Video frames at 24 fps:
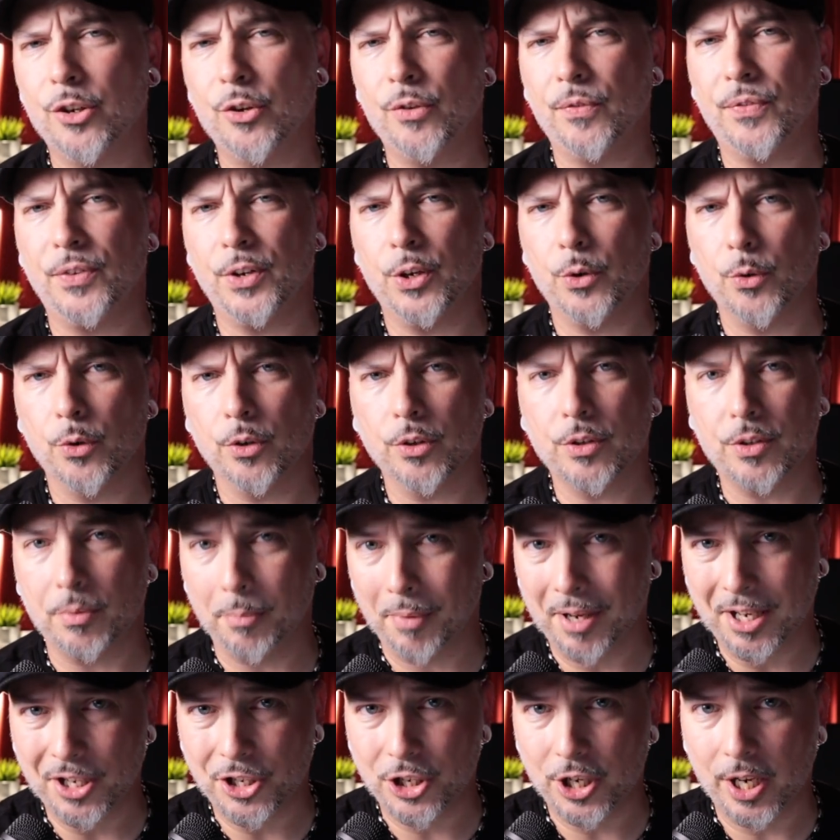a new viewer to
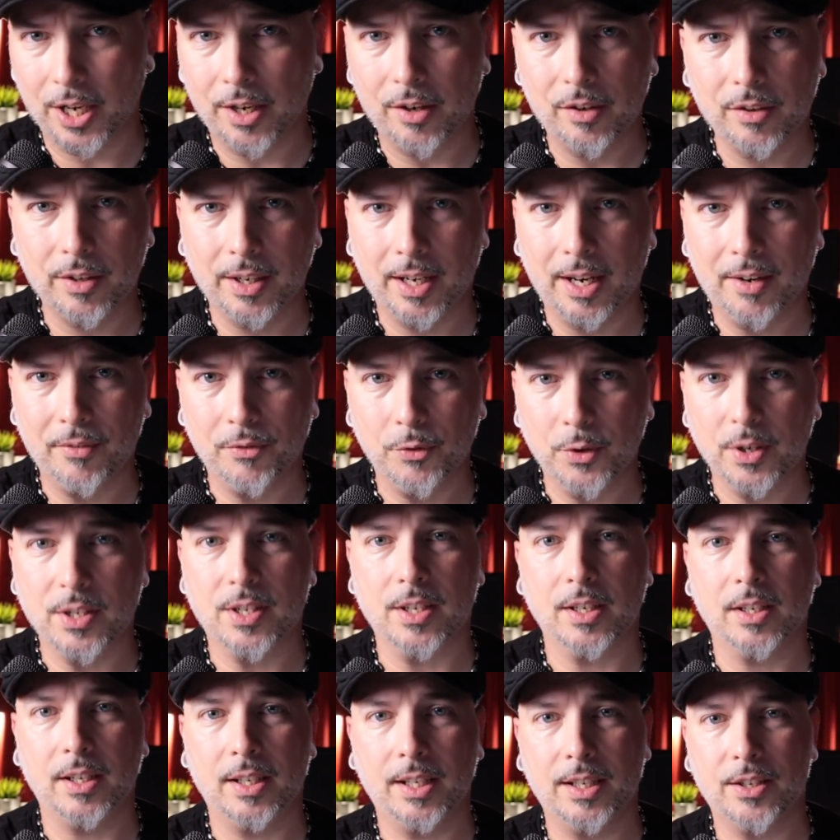my channel, and I've
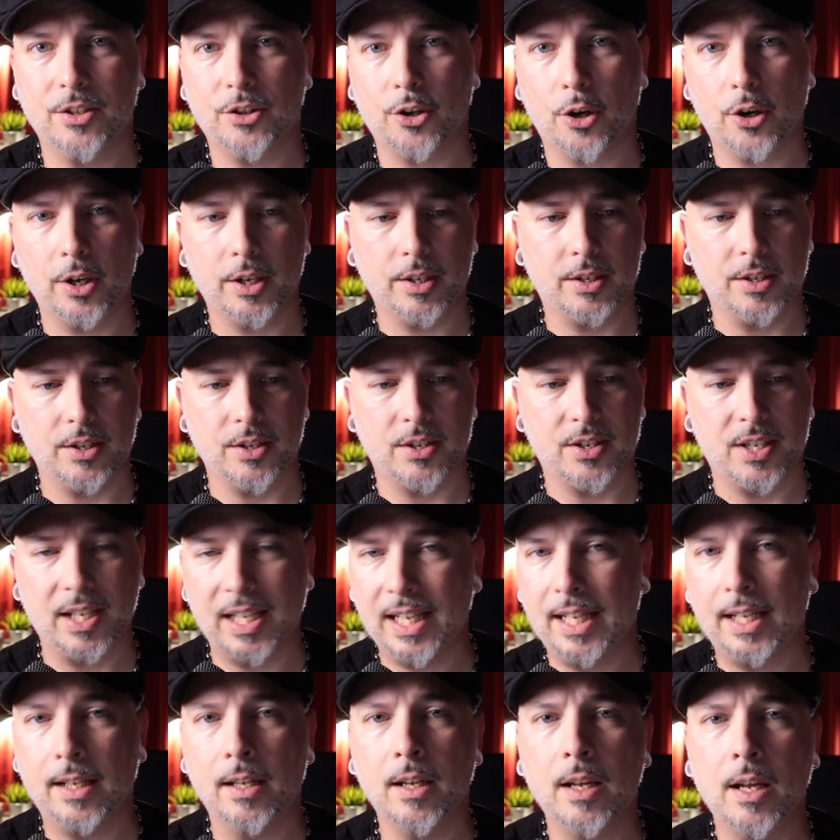recently started to
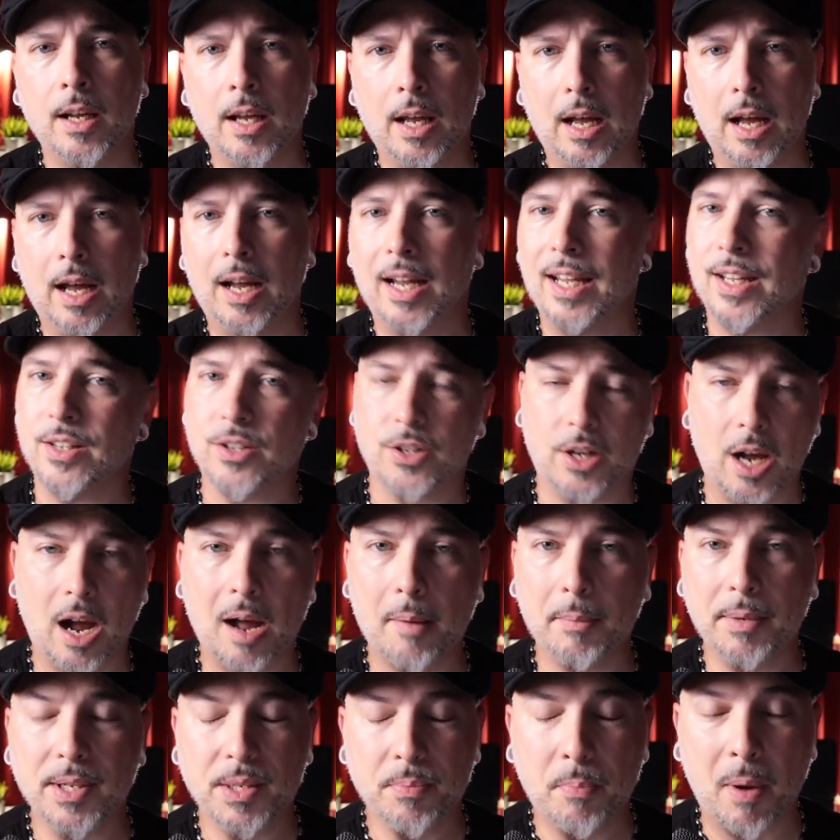see uh, his
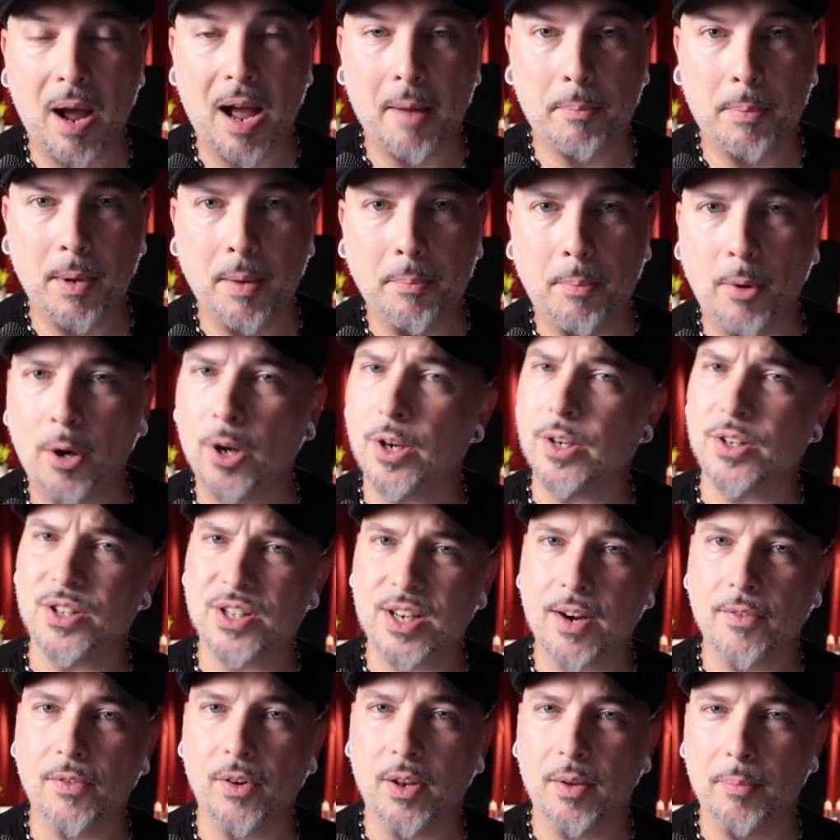comments pop up on
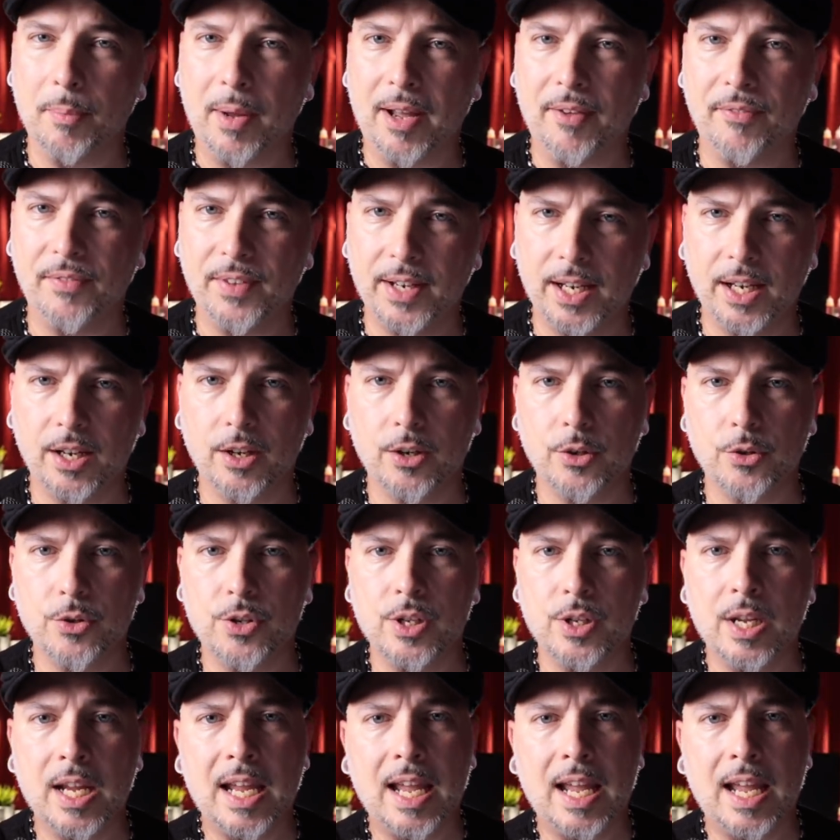several of my videos.